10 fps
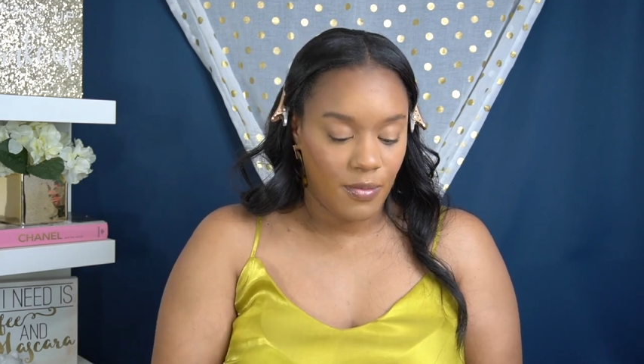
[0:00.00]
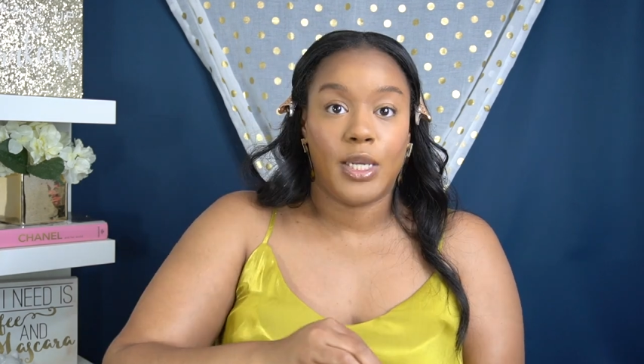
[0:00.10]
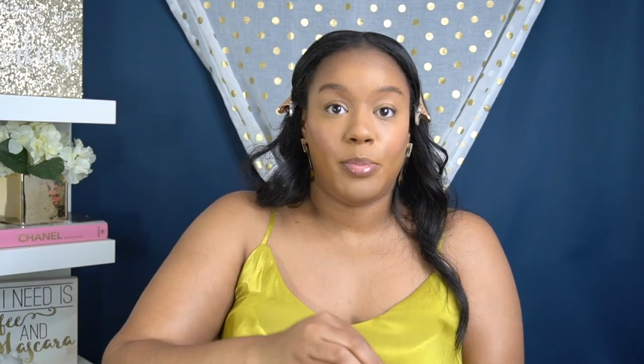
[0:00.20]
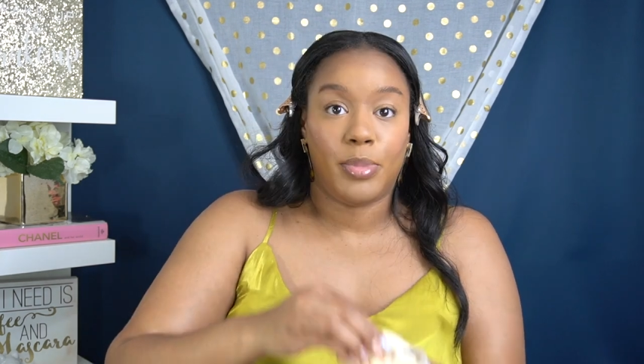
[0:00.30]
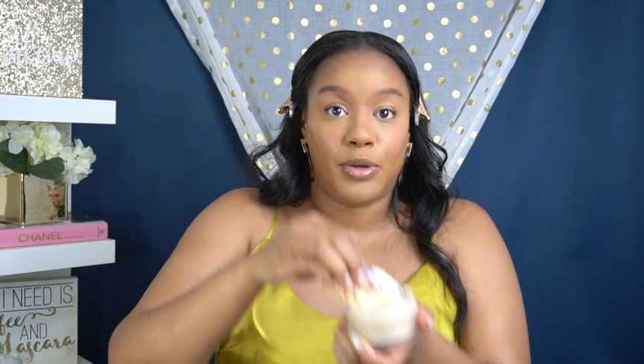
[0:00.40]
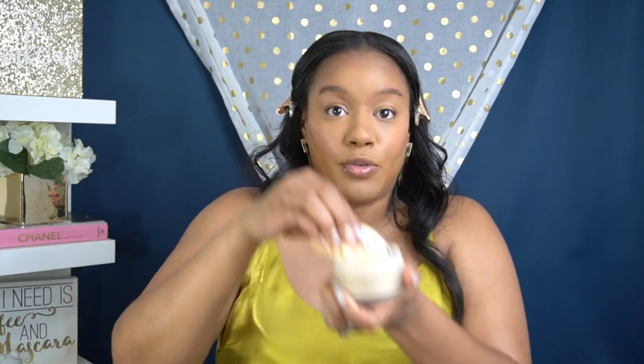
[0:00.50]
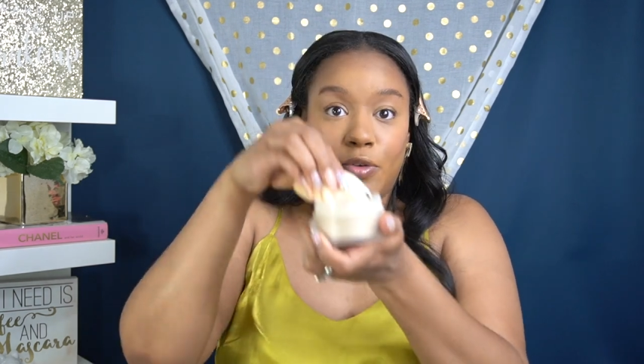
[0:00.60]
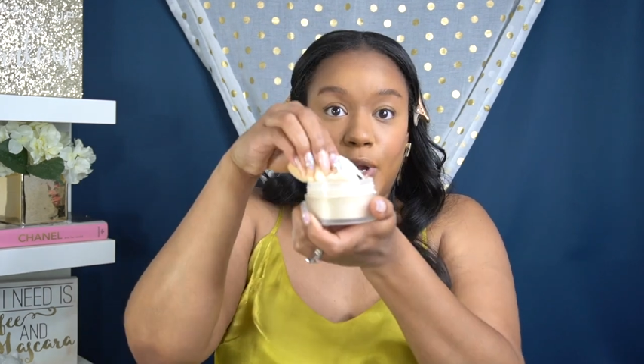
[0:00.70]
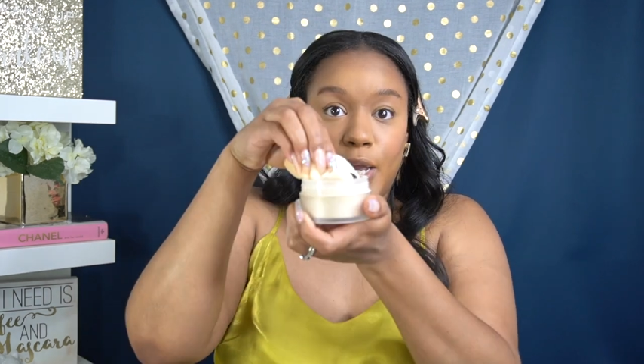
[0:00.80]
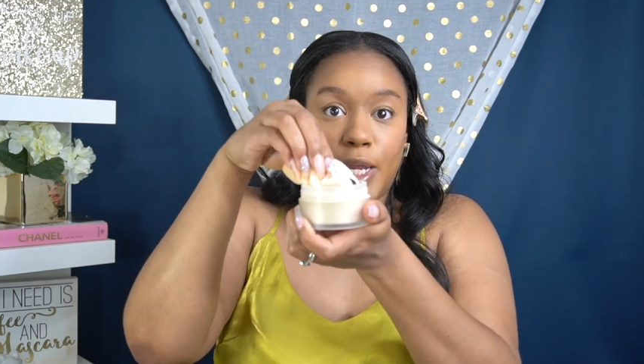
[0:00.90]
dip it
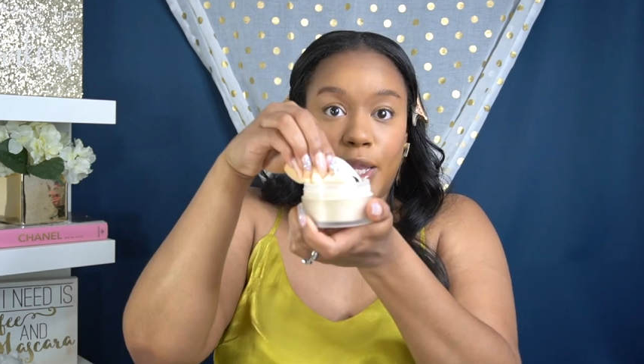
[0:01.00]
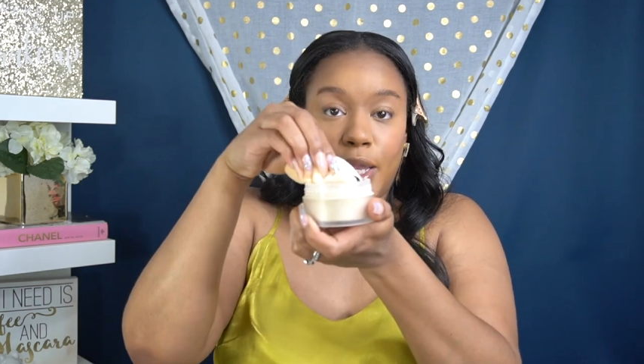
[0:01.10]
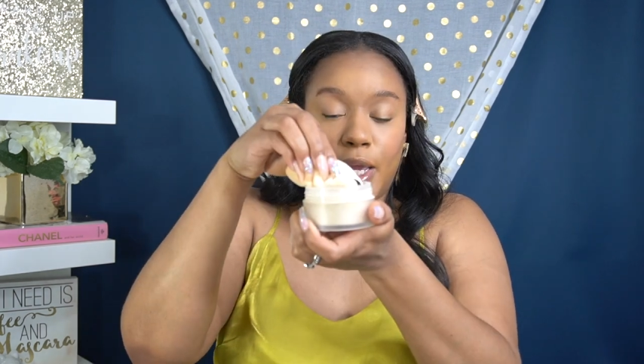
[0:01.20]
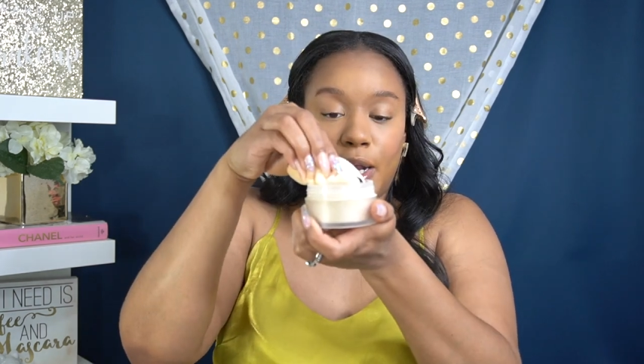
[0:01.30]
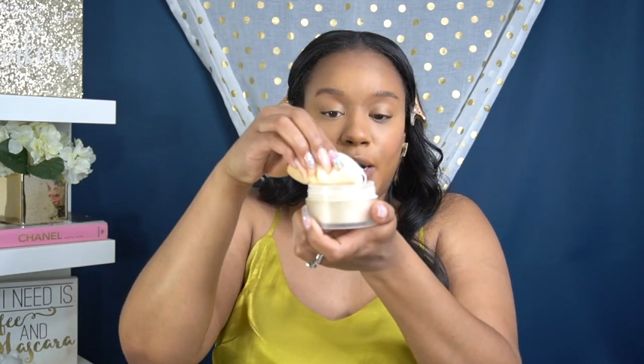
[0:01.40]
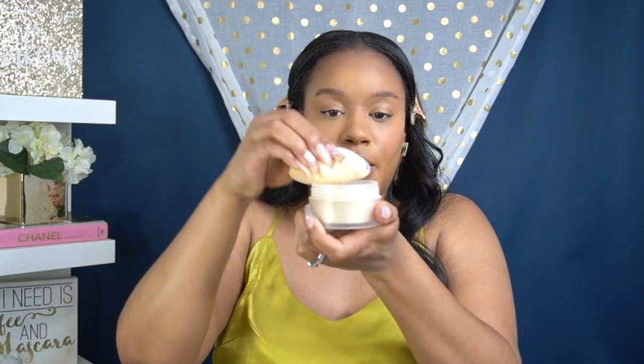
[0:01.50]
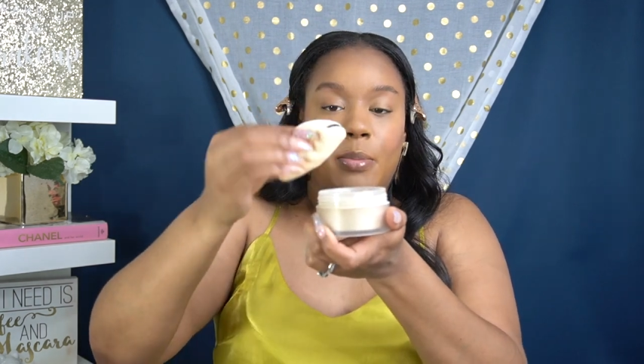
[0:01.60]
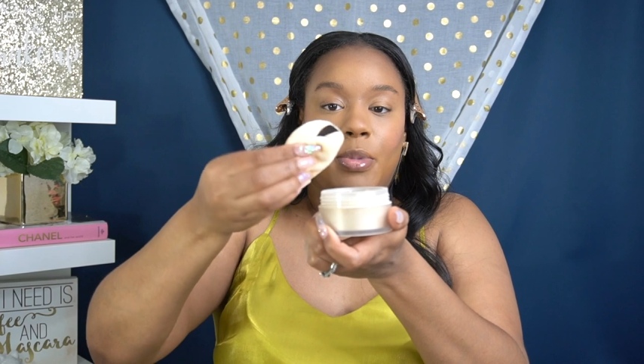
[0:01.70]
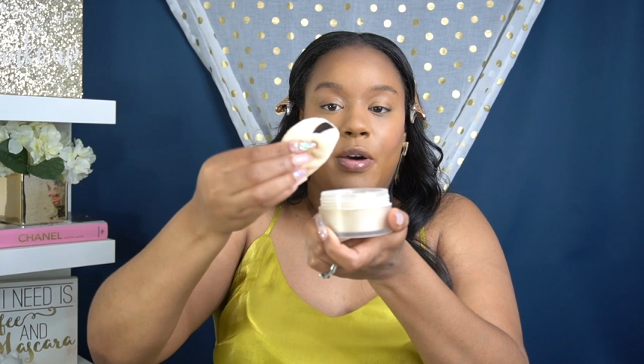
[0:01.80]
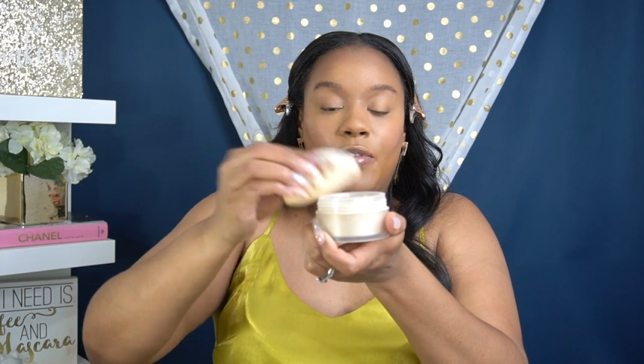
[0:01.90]
right in there,
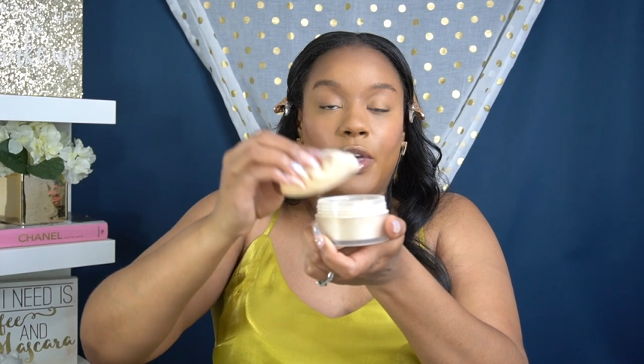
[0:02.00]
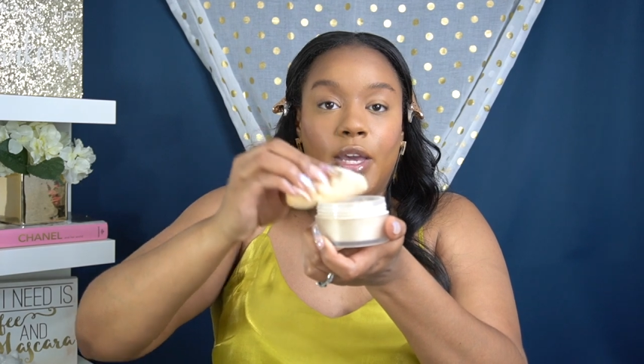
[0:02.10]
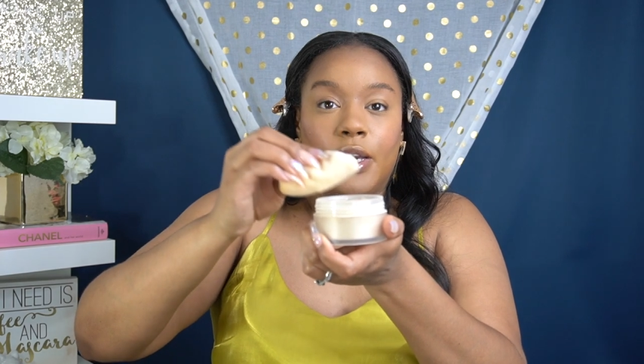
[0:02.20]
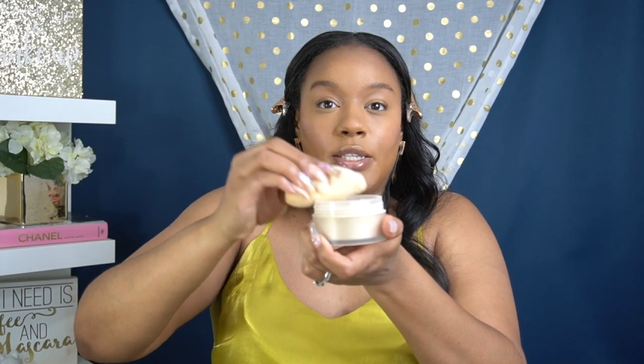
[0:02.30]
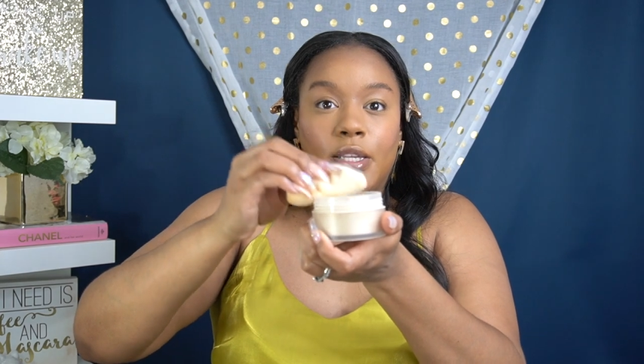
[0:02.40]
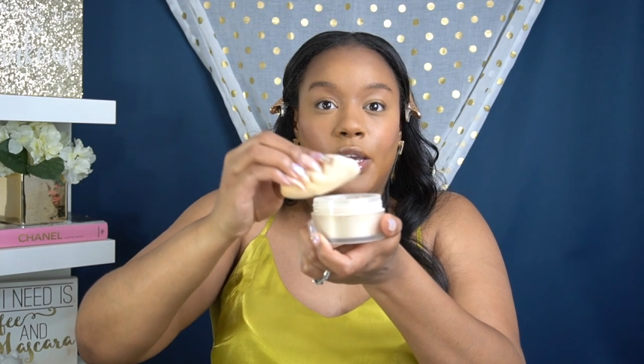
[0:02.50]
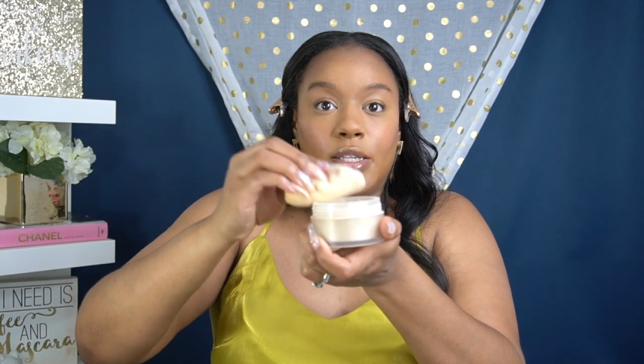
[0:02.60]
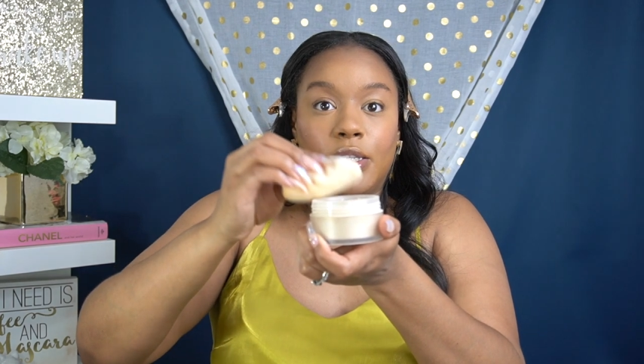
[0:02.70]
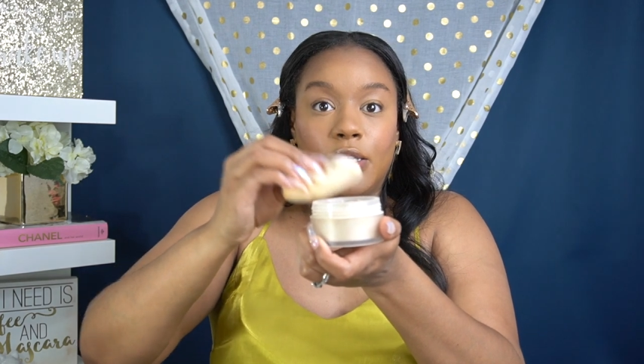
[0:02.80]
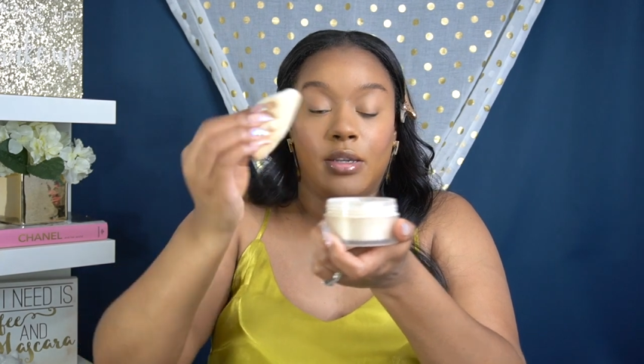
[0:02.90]
tap off the
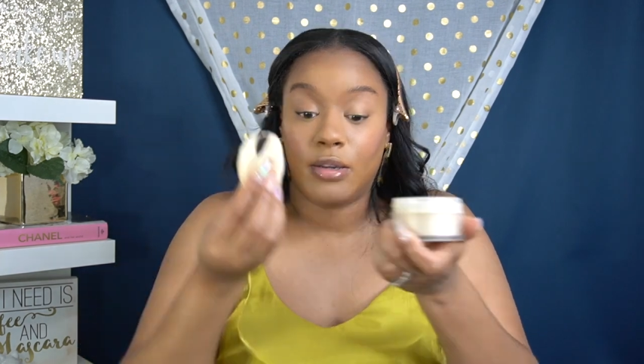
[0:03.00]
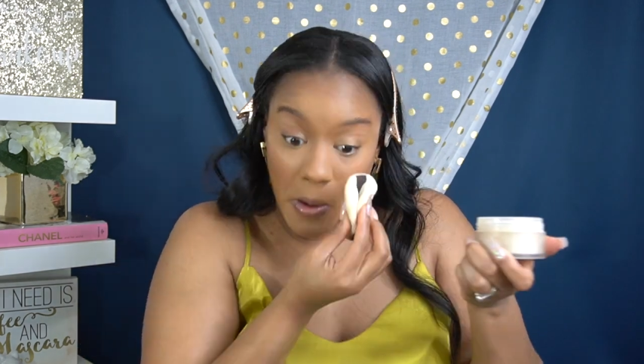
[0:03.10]
excess.